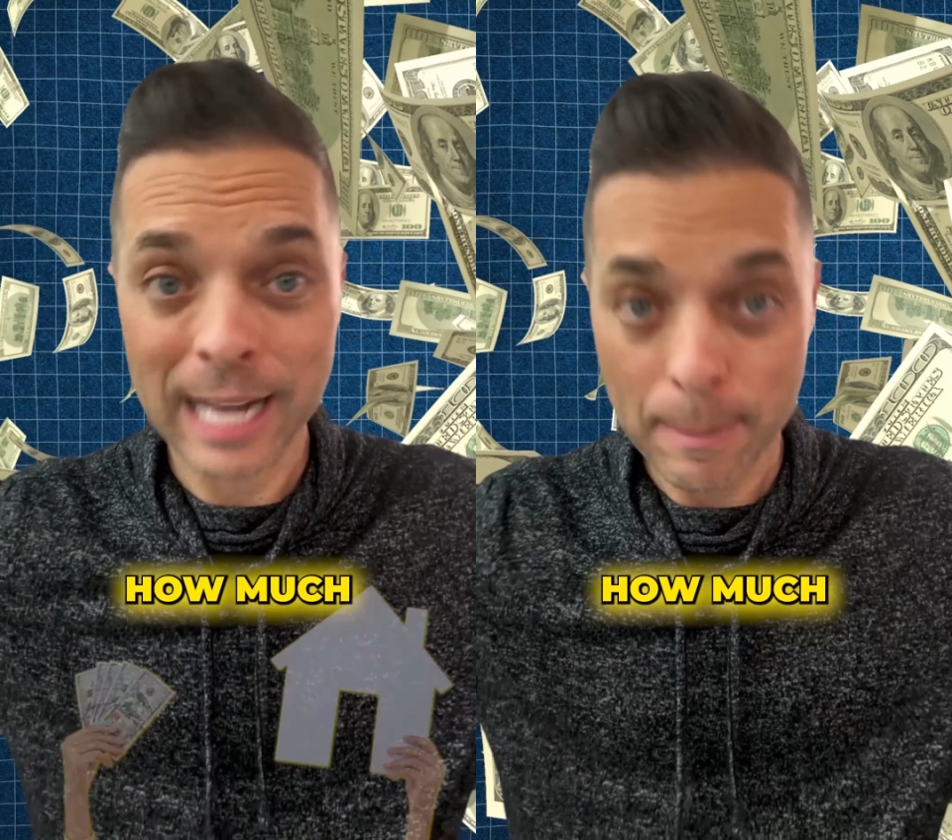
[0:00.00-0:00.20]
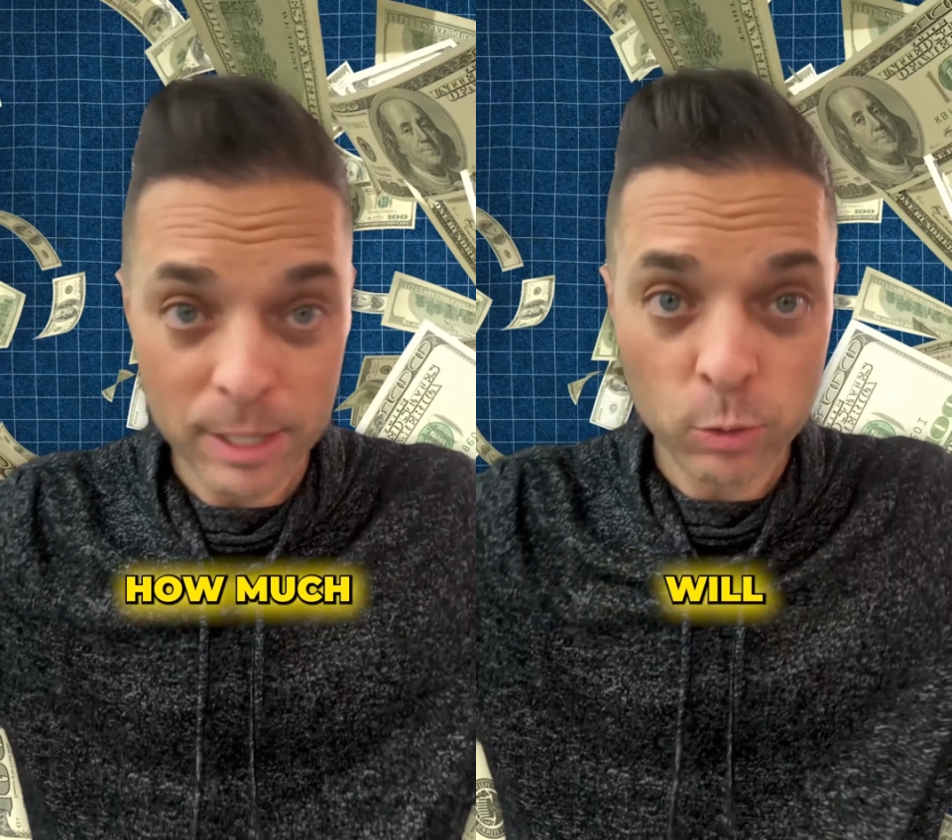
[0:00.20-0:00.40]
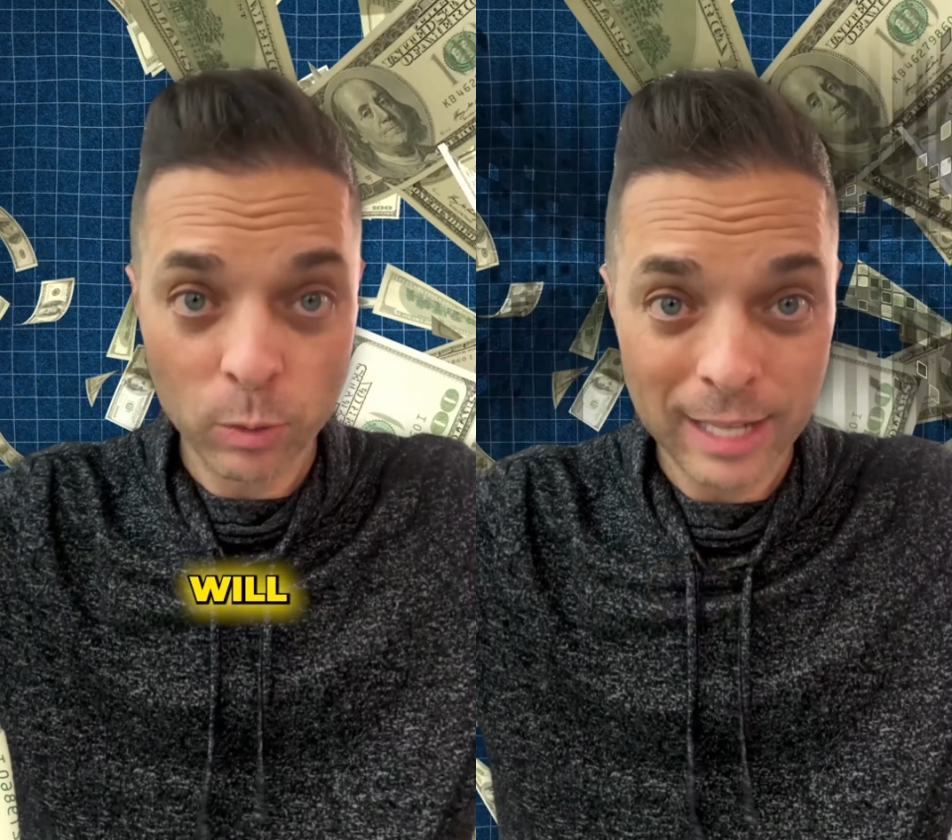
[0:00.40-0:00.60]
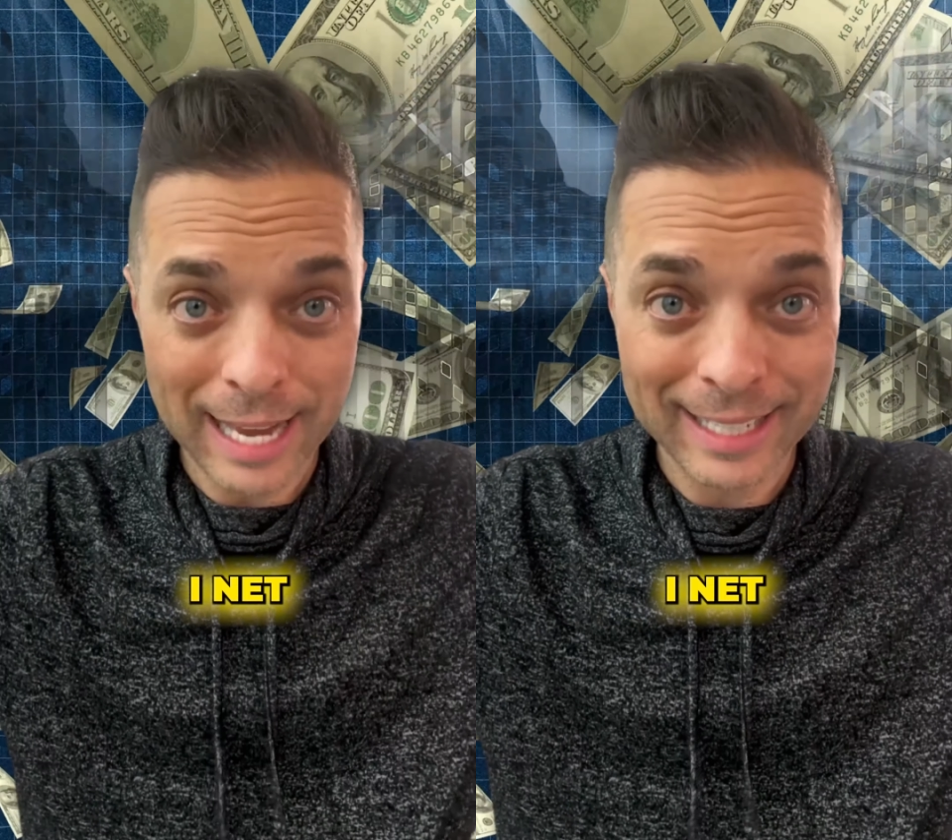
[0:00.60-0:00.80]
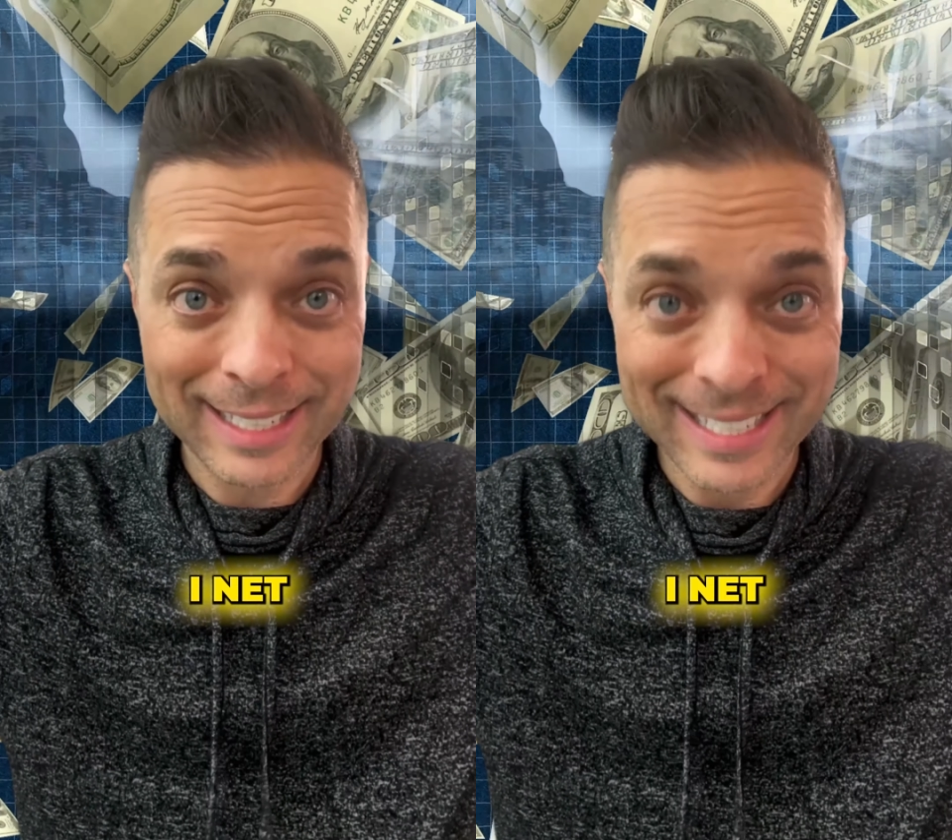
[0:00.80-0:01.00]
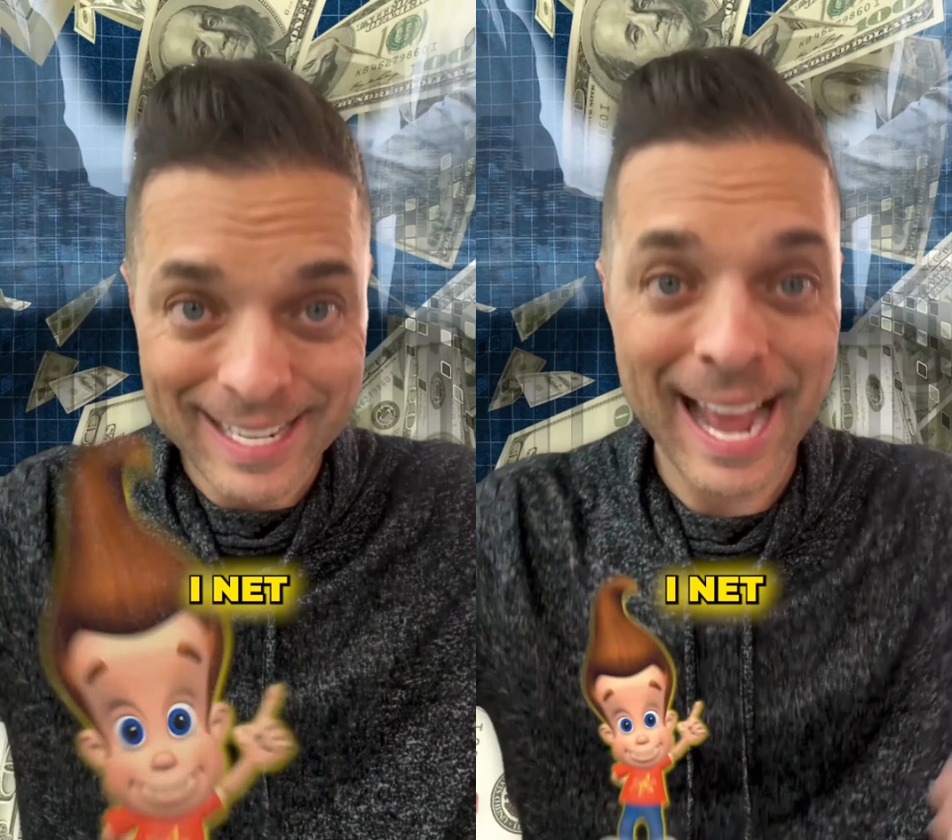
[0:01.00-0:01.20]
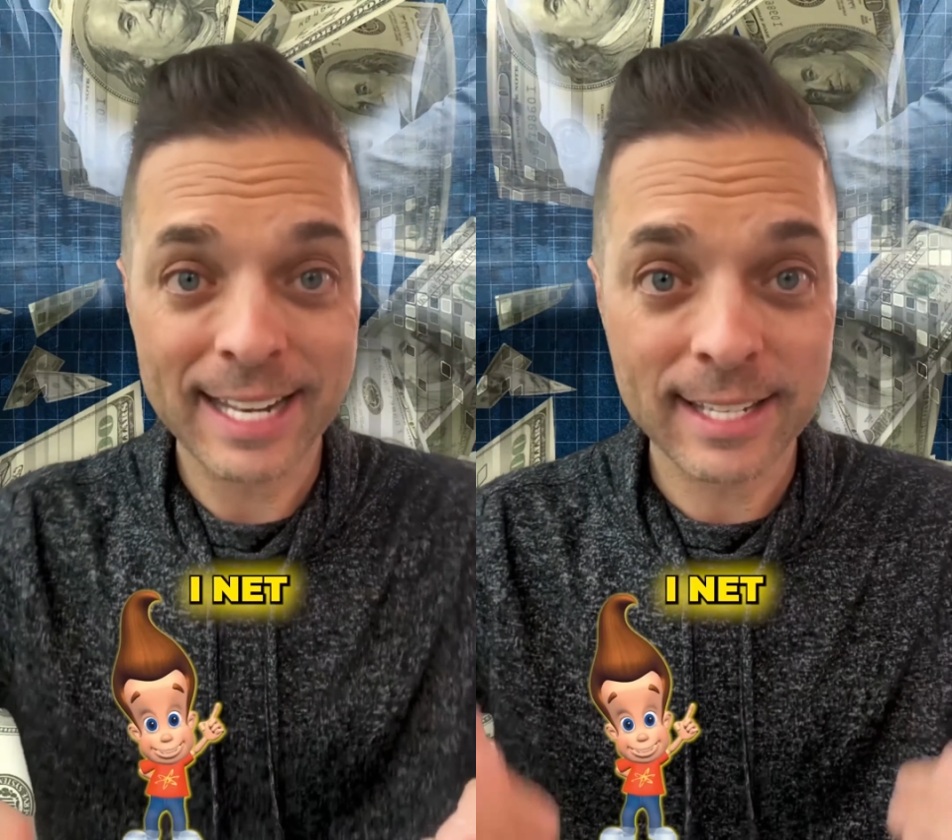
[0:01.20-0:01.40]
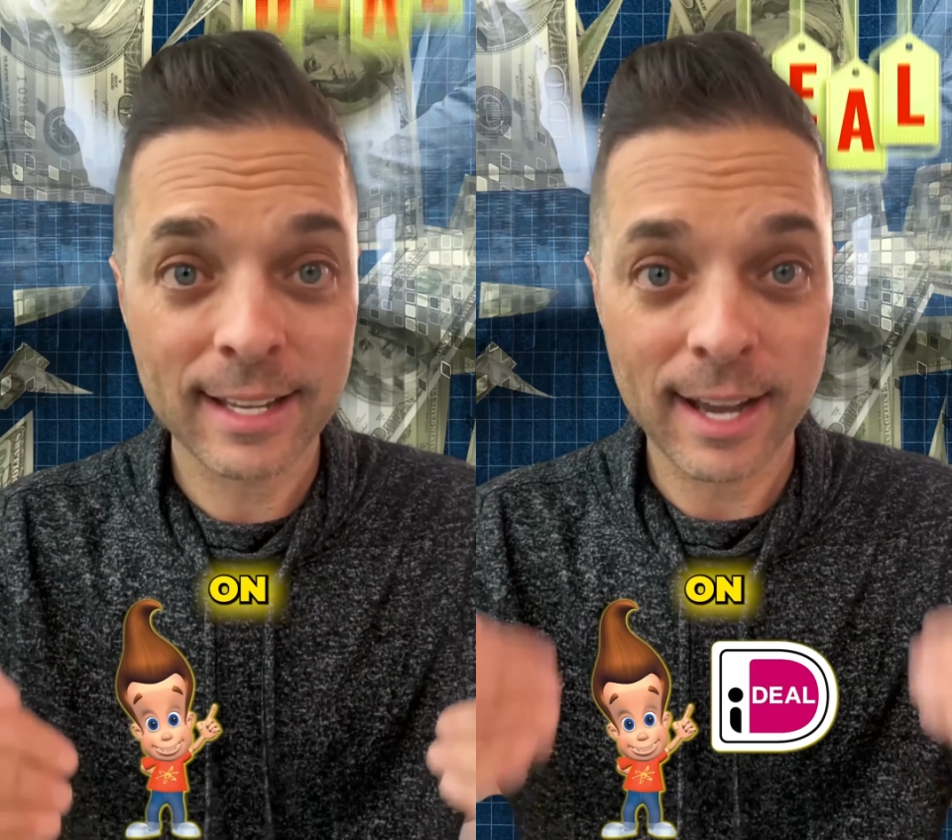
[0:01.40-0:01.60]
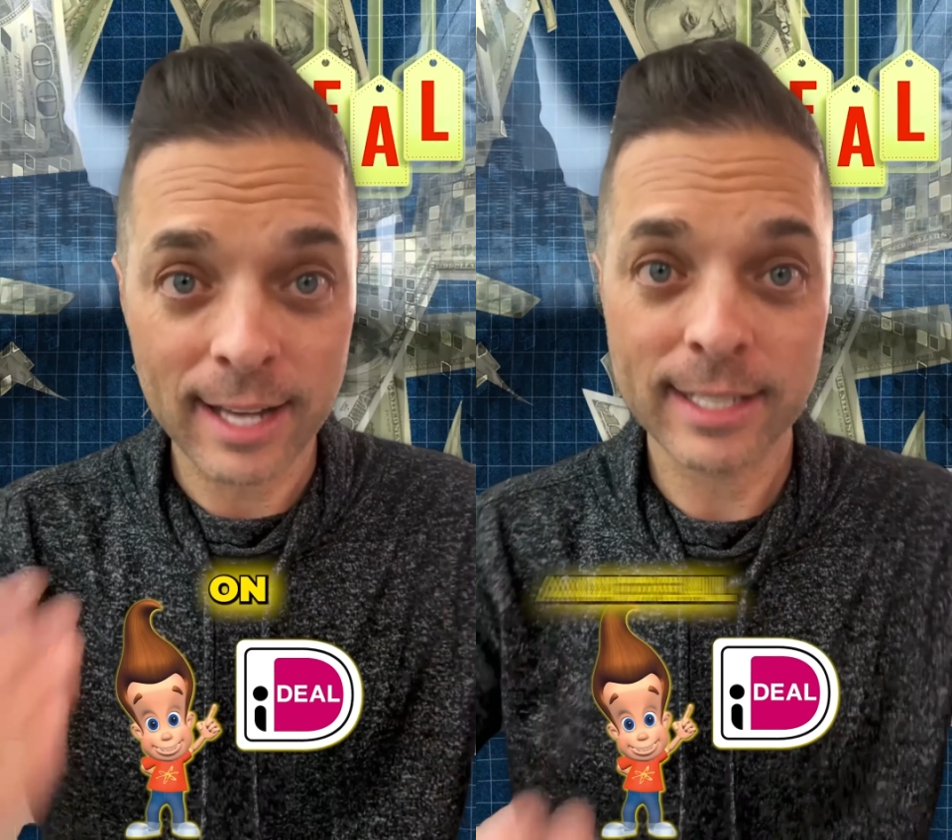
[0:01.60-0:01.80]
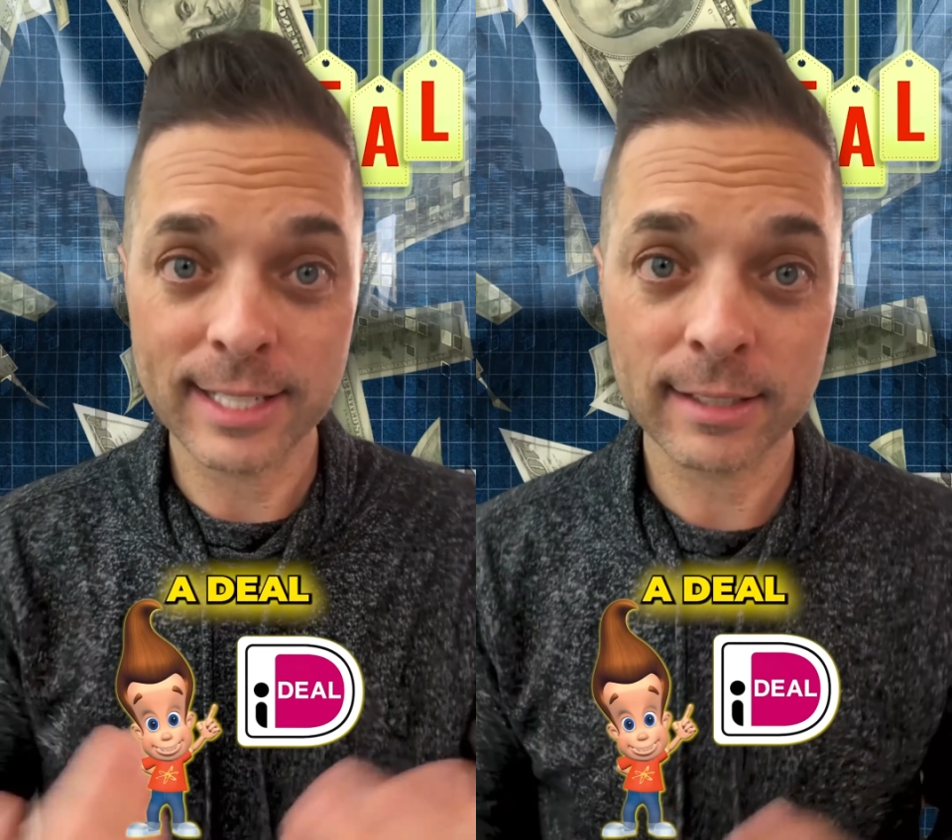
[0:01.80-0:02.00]
How much will I net on
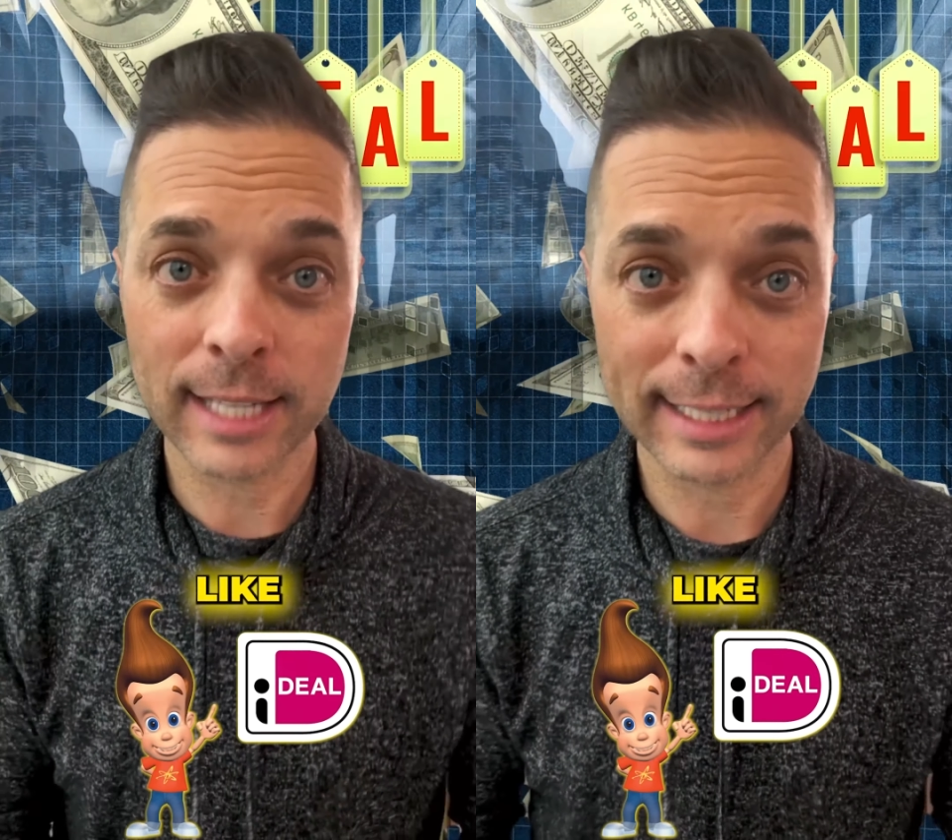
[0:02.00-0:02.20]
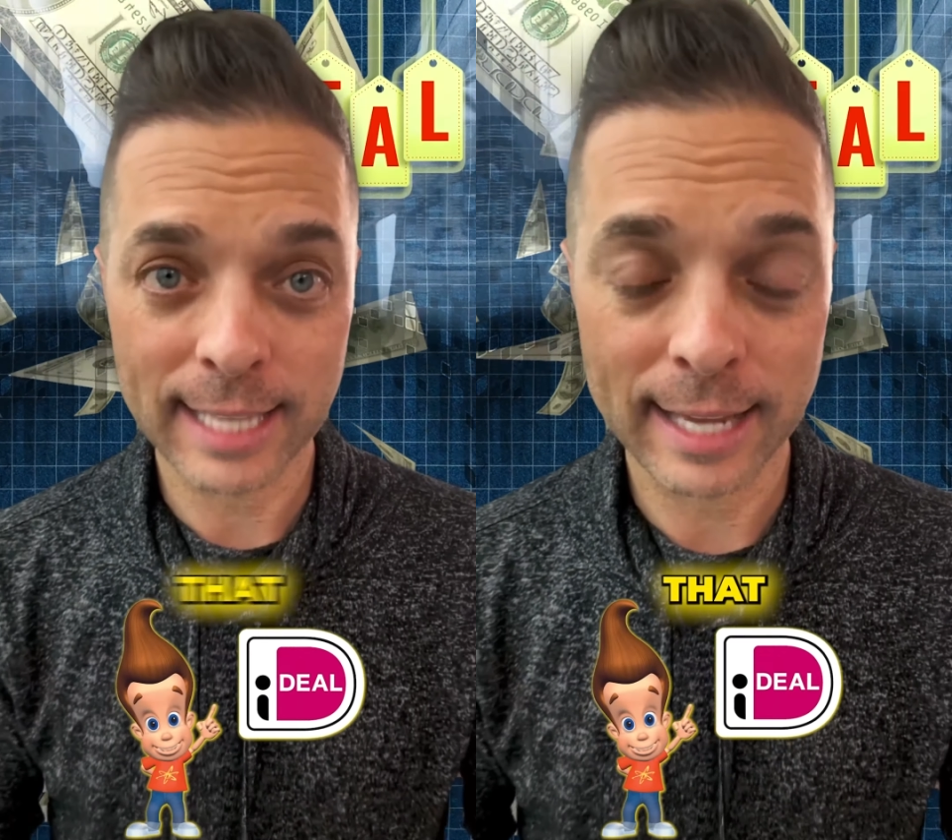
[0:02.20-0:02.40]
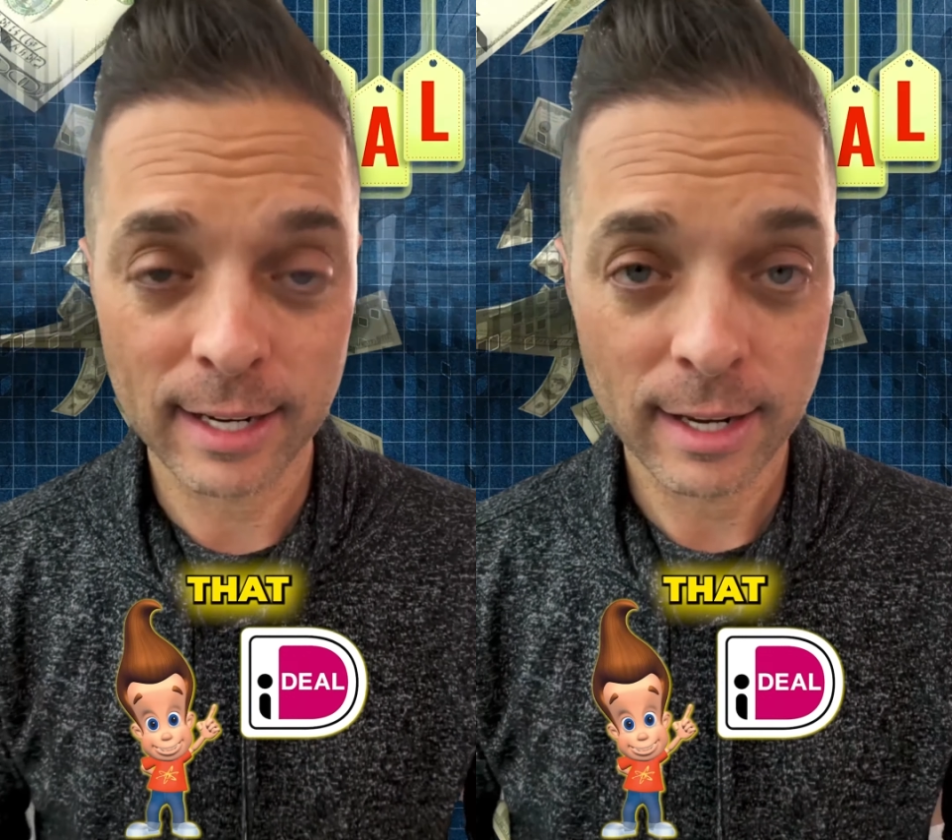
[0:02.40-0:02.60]
a deal like that?